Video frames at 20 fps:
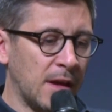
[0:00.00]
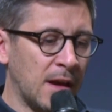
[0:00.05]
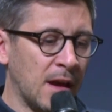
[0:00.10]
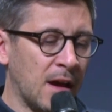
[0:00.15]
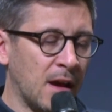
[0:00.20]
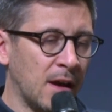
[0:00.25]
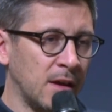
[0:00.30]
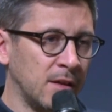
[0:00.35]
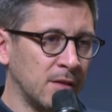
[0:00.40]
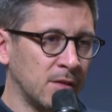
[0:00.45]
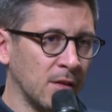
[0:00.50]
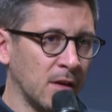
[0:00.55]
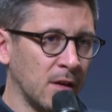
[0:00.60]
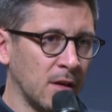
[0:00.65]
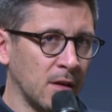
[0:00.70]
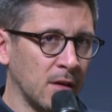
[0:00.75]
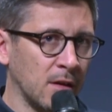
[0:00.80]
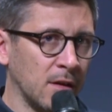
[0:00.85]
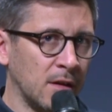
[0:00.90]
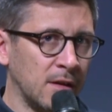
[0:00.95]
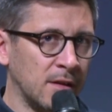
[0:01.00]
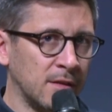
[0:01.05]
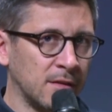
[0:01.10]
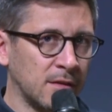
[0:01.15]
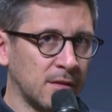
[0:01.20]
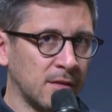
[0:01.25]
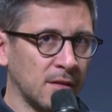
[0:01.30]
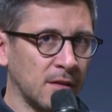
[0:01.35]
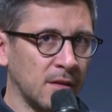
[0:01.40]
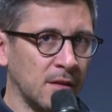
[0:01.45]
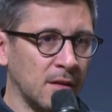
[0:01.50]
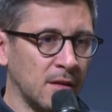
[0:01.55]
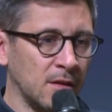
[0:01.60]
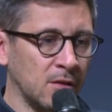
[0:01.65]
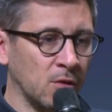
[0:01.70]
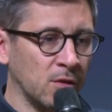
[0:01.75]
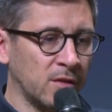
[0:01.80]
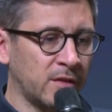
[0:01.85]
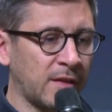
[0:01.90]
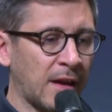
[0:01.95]
AI is
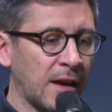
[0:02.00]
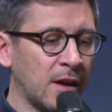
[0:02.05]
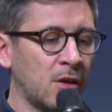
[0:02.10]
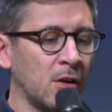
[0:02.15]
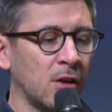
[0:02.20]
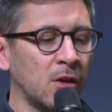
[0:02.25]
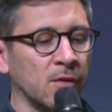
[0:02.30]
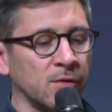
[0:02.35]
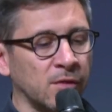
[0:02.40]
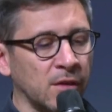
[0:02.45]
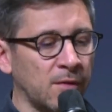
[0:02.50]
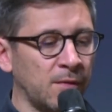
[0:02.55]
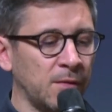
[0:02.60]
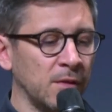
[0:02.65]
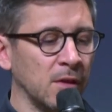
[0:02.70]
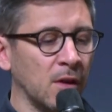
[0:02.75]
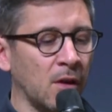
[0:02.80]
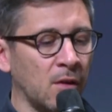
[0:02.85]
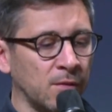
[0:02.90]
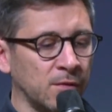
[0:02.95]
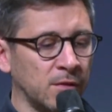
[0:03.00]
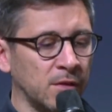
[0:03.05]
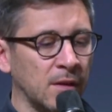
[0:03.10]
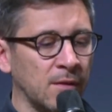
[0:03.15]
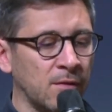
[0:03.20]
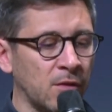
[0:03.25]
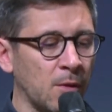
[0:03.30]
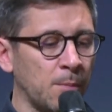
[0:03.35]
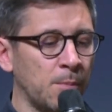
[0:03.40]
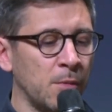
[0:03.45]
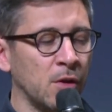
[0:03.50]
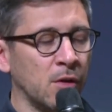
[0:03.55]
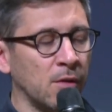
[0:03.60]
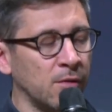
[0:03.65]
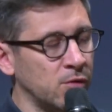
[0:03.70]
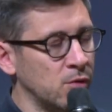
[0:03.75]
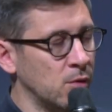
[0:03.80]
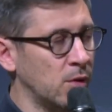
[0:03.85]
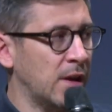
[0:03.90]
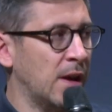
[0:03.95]
the cycle of development
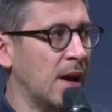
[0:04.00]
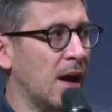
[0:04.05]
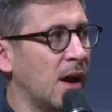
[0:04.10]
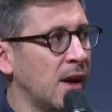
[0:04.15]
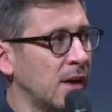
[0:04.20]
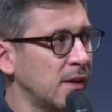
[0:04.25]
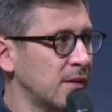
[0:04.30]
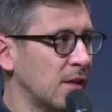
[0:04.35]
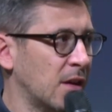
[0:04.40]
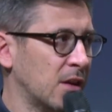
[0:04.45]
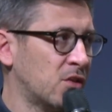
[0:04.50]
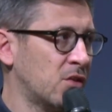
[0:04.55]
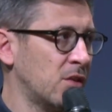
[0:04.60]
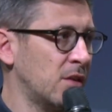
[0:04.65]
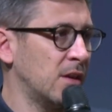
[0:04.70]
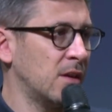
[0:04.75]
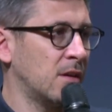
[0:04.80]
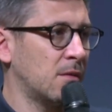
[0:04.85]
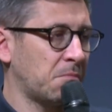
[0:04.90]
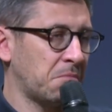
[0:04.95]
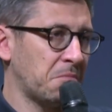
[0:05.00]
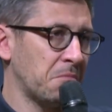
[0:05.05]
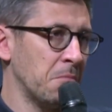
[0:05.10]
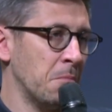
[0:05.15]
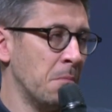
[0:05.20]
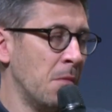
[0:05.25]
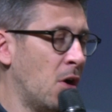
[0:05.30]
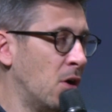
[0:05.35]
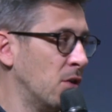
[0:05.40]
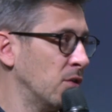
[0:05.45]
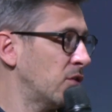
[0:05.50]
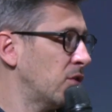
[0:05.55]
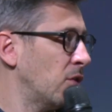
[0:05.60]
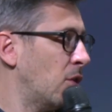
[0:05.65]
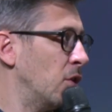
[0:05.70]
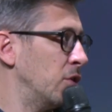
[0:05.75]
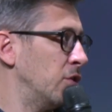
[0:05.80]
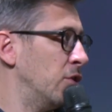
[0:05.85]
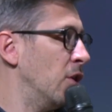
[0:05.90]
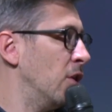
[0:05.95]
of new AIs actually months
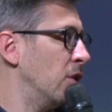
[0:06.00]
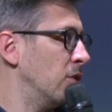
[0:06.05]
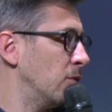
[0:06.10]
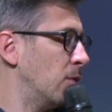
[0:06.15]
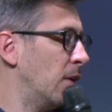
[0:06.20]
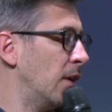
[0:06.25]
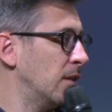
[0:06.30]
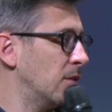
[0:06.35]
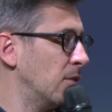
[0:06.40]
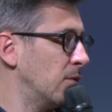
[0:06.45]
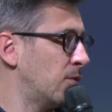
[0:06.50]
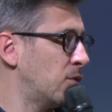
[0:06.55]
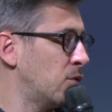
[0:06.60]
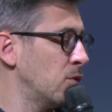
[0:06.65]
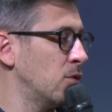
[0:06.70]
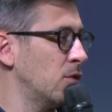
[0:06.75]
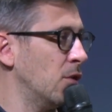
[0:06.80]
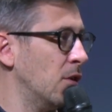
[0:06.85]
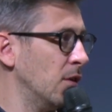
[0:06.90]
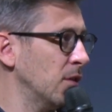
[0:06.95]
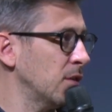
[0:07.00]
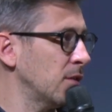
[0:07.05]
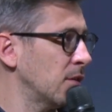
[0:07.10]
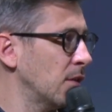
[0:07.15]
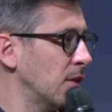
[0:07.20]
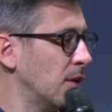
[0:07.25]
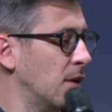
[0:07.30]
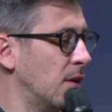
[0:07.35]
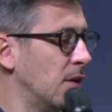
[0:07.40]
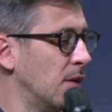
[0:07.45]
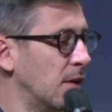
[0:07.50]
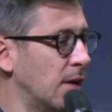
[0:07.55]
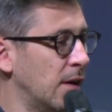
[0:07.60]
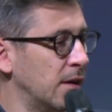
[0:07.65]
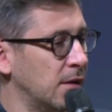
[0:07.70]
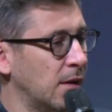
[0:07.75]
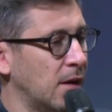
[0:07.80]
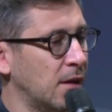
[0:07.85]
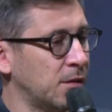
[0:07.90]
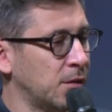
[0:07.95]
or years, right? A few years,
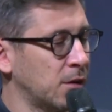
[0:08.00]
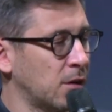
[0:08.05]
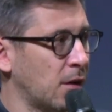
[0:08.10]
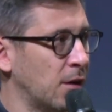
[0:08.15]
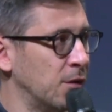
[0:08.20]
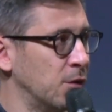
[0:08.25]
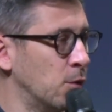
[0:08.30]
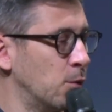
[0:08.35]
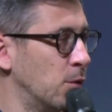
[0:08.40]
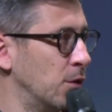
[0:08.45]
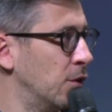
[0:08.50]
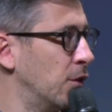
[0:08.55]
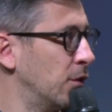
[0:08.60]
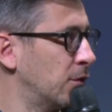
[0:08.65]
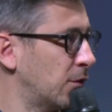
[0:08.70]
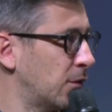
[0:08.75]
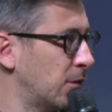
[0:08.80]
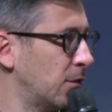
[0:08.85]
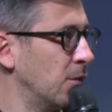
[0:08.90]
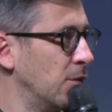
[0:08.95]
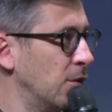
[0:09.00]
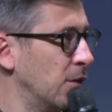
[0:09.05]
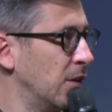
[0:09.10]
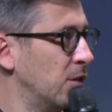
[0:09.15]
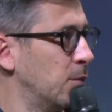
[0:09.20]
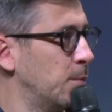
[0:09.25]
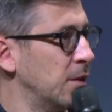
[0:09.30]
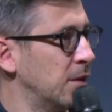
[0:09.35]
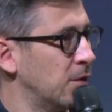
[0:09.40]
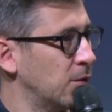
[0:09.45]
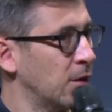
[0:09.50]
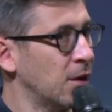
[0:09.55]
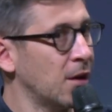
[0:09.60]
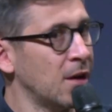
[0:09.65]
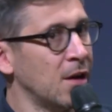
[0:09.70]
and I think Renaud will not go against me.